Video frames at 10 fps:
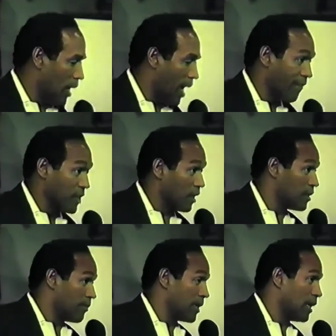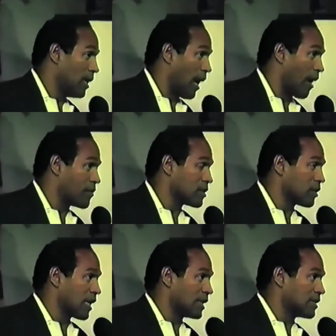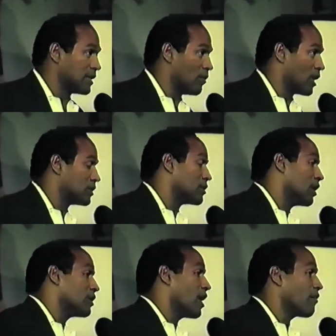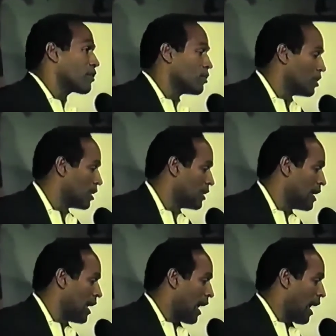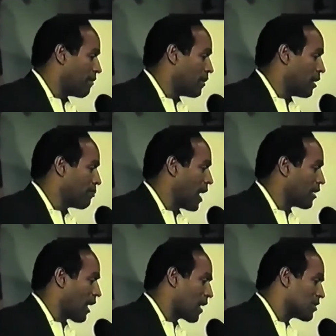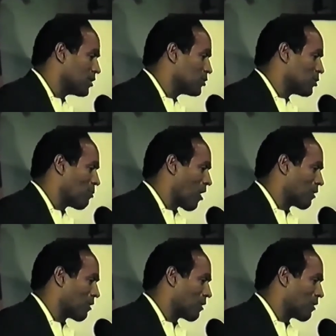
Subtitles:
have done to me. Obviously, I see what it's done to everyone. I've paid a lot of attention to